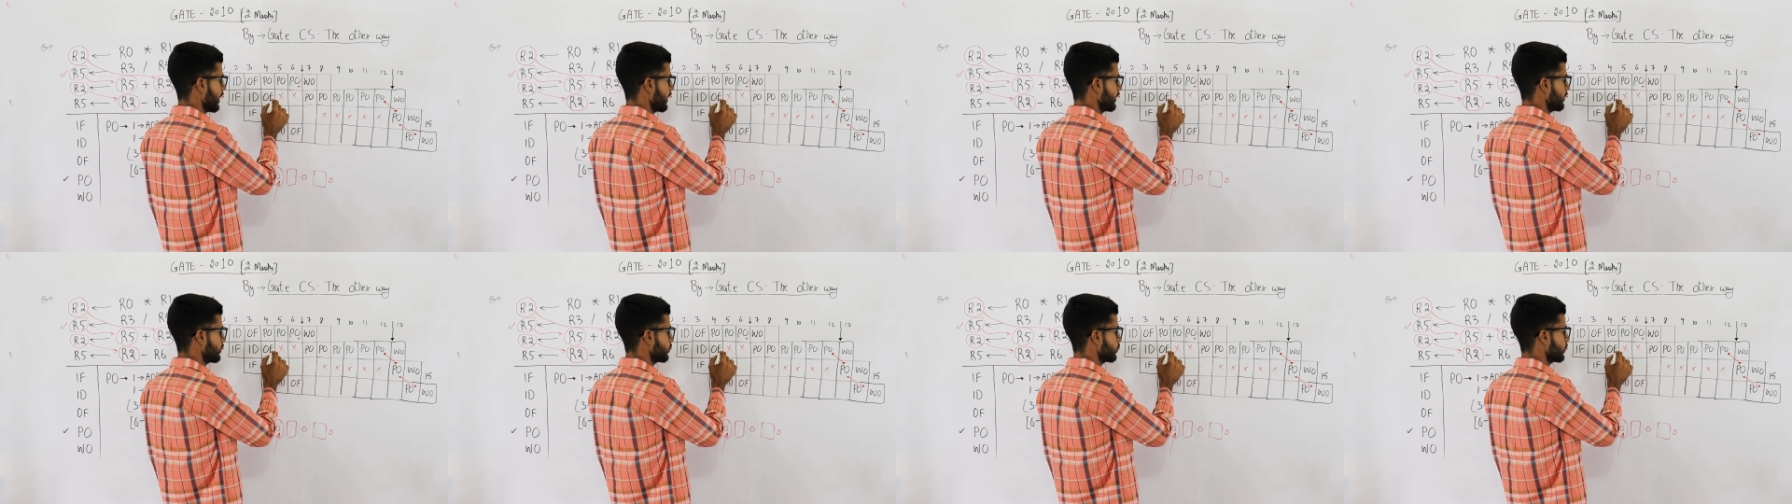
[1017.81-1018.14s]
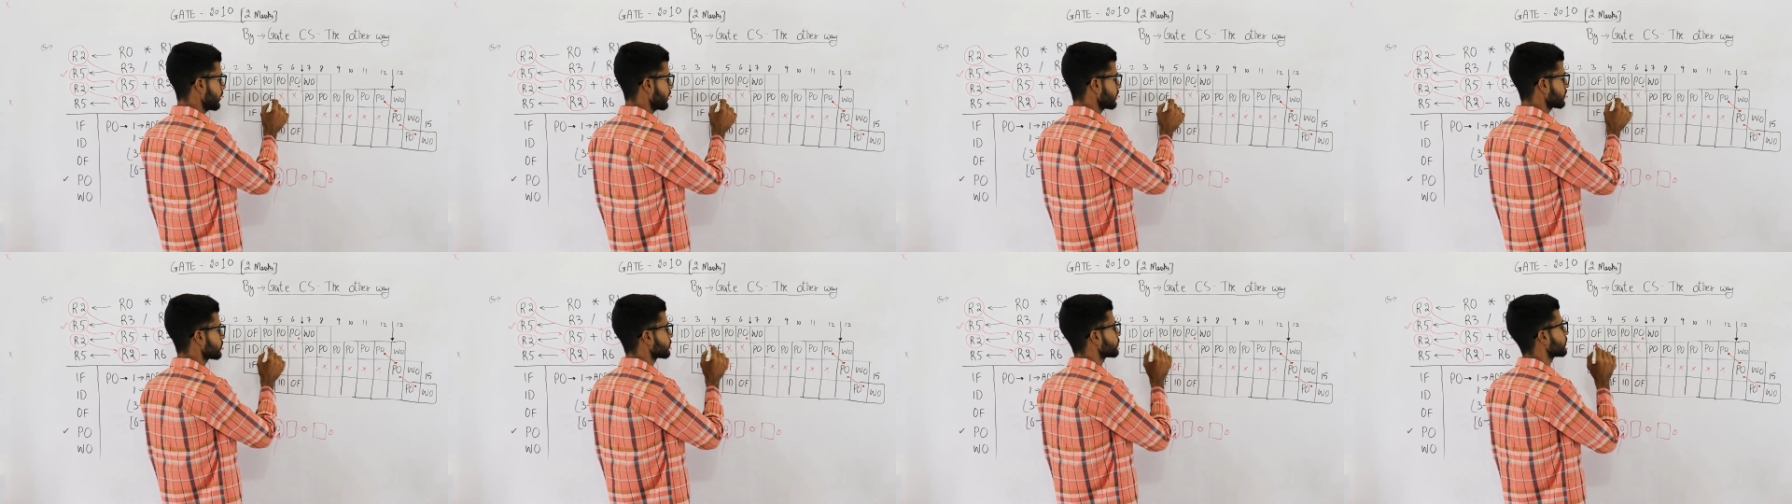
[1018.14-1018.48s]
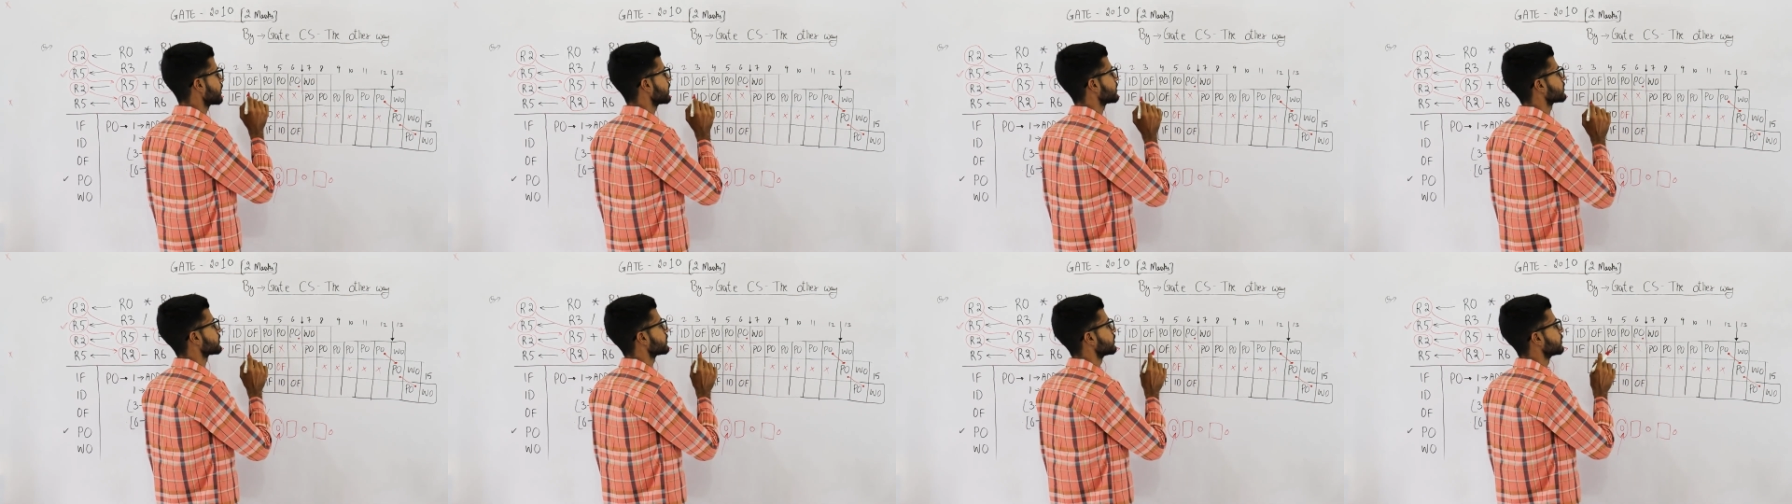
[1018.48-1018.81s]
I2 has
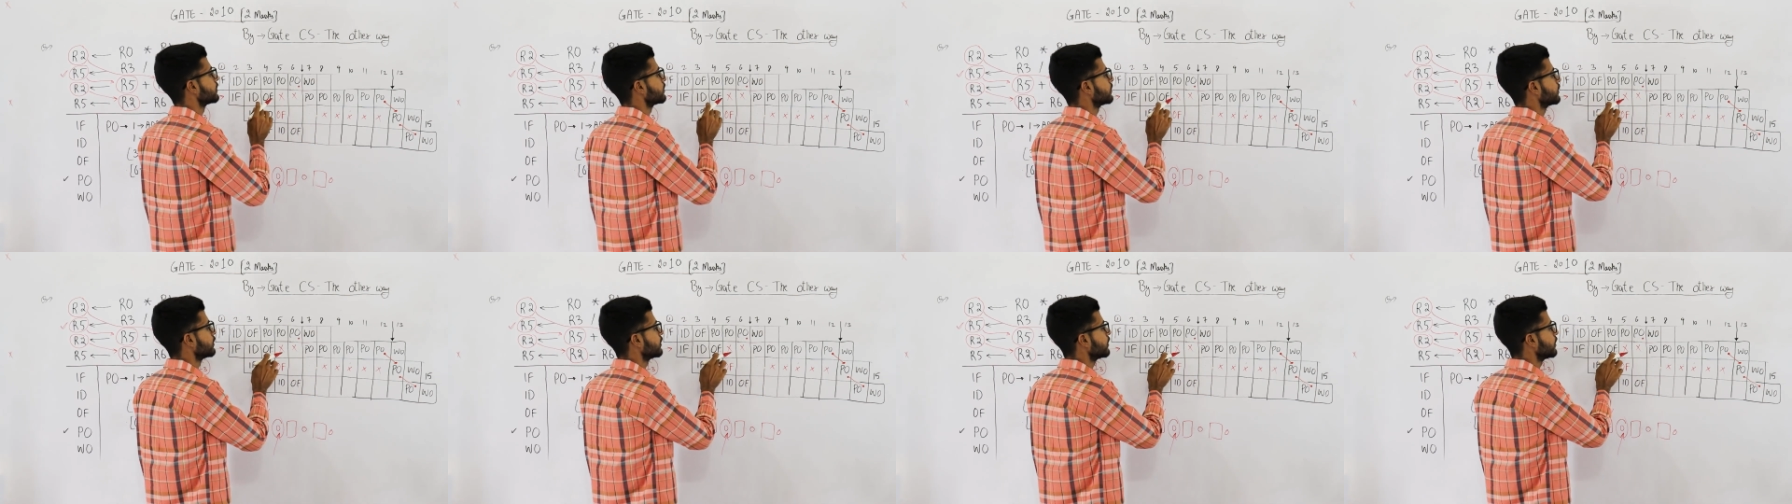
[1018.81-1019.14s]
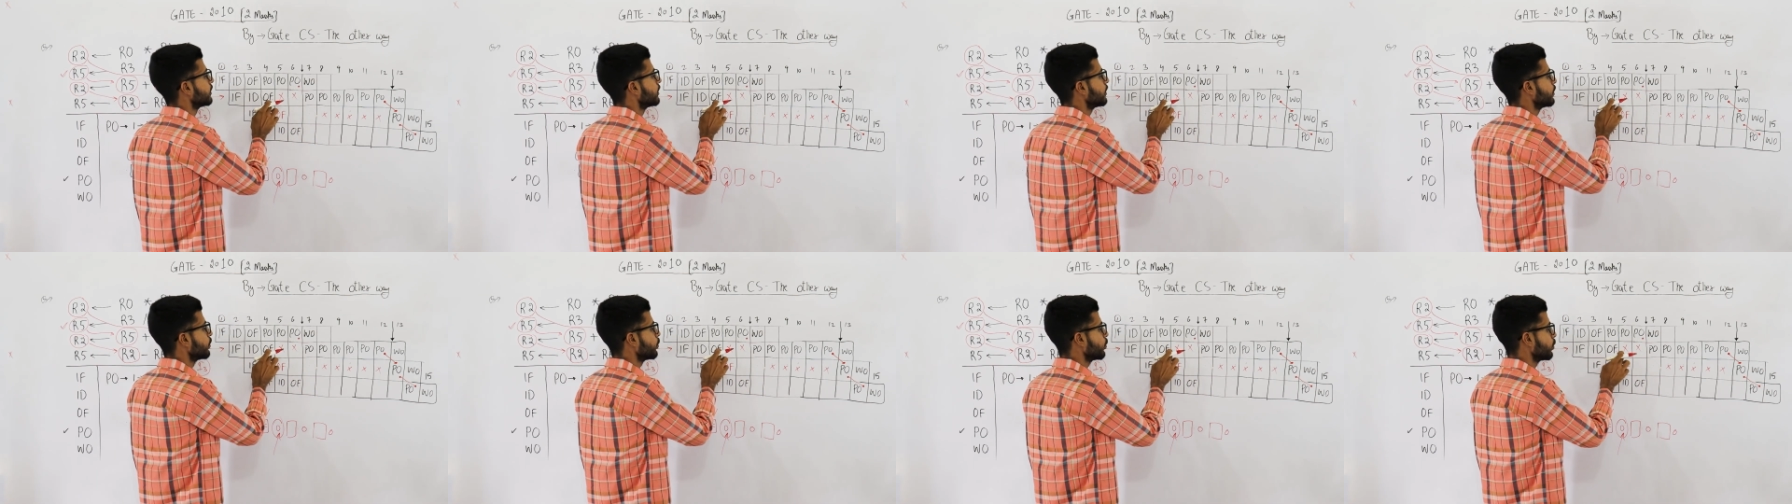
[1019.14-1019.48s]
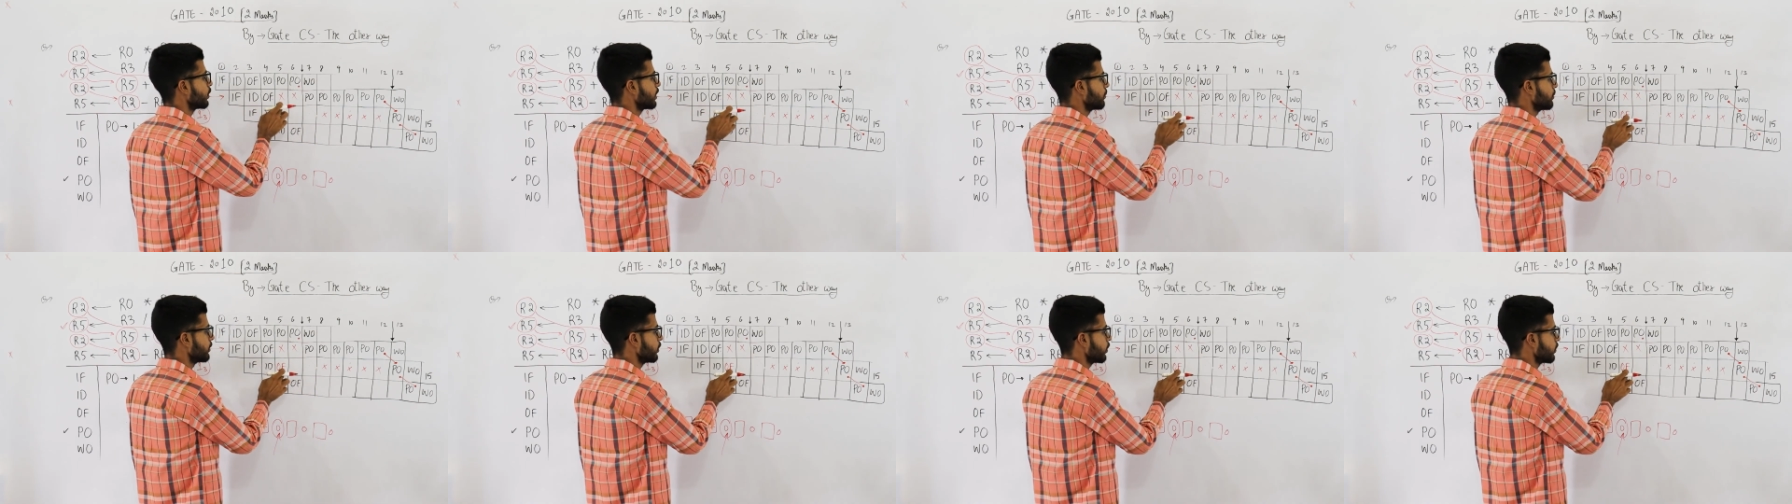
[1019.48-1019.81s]
fetched
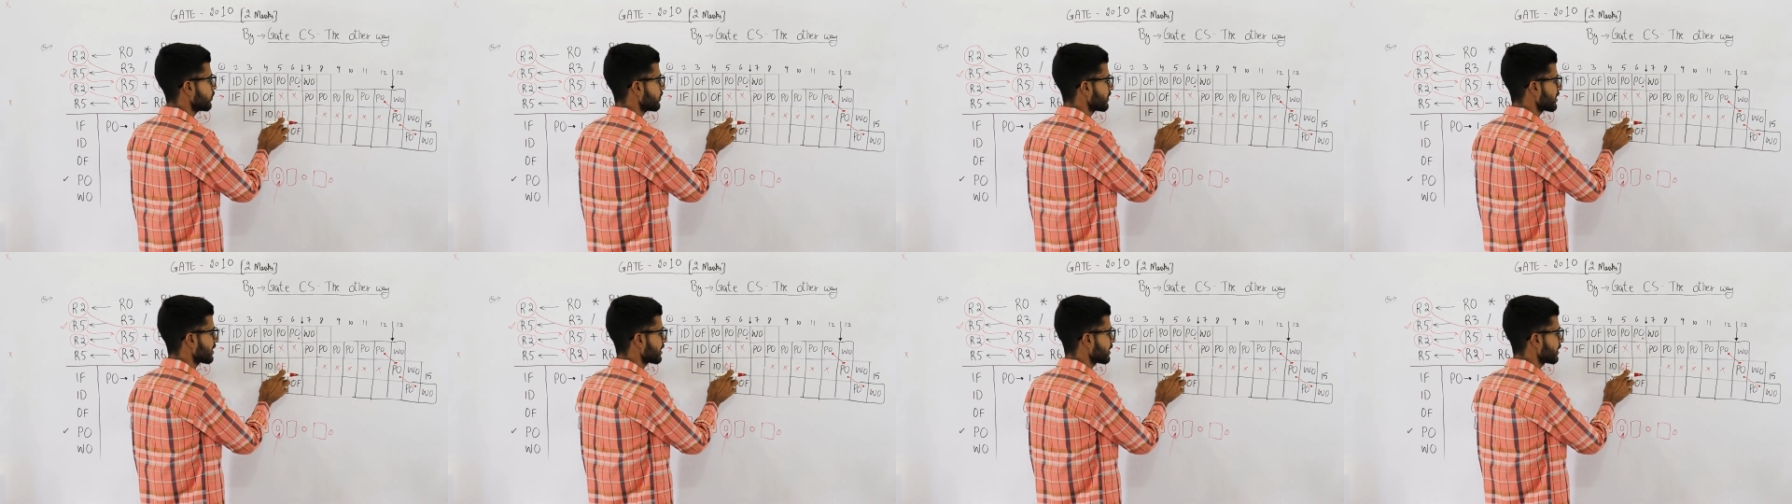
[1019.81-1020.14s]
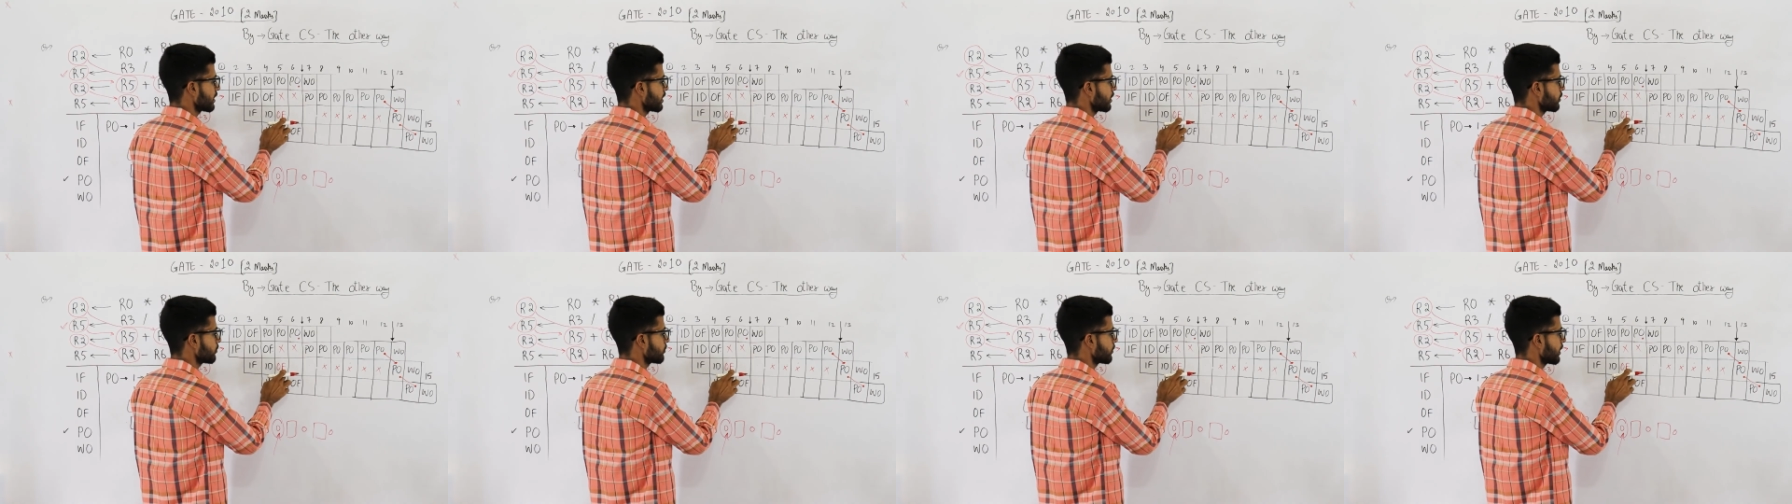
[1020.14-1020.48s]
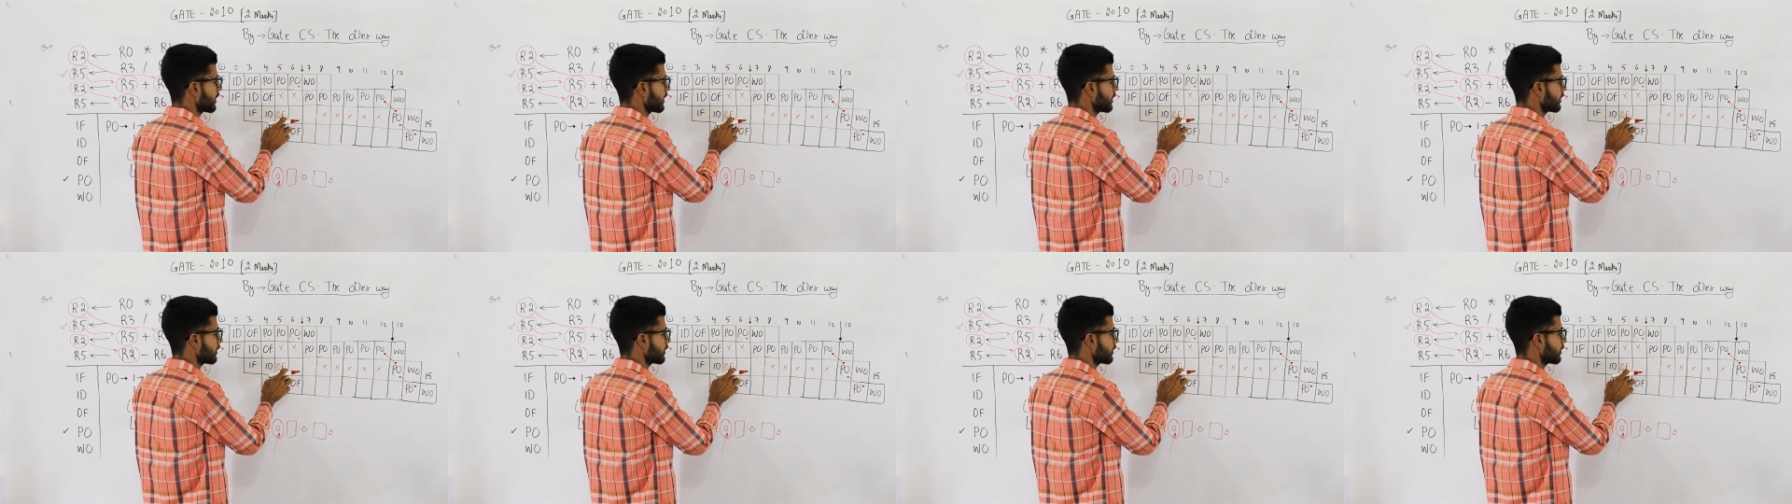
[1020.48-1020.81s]
will be overwritten
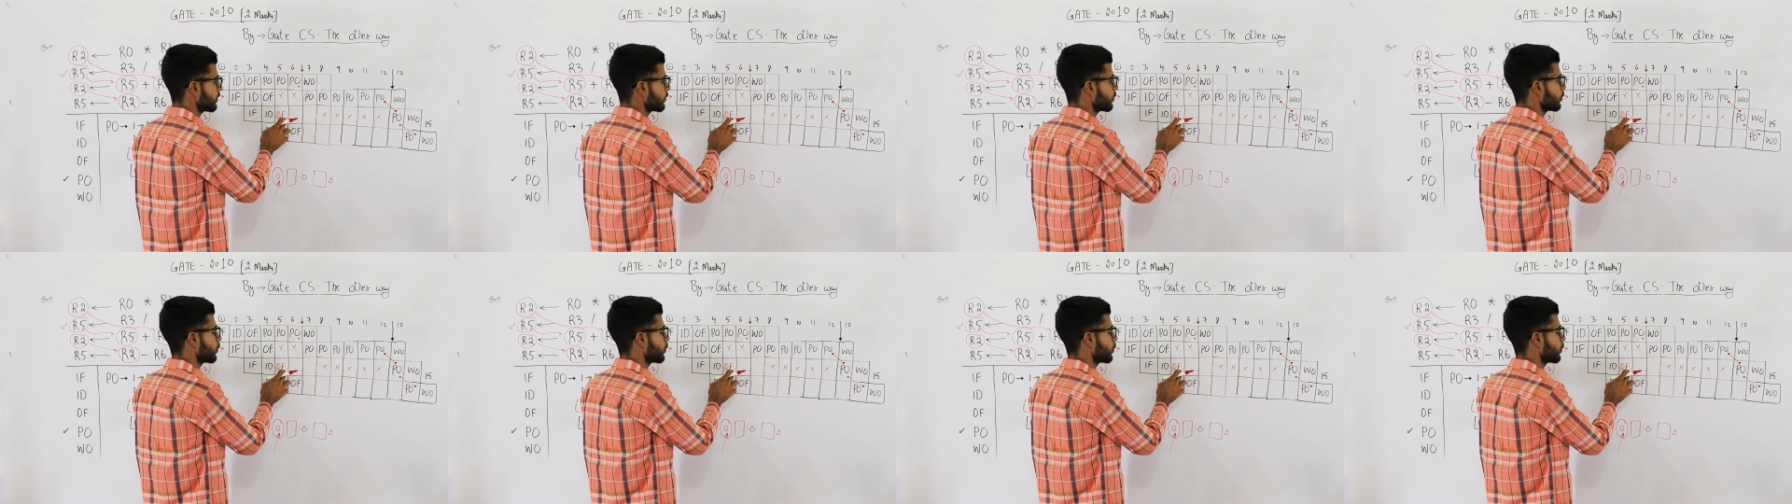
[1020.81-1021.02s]
by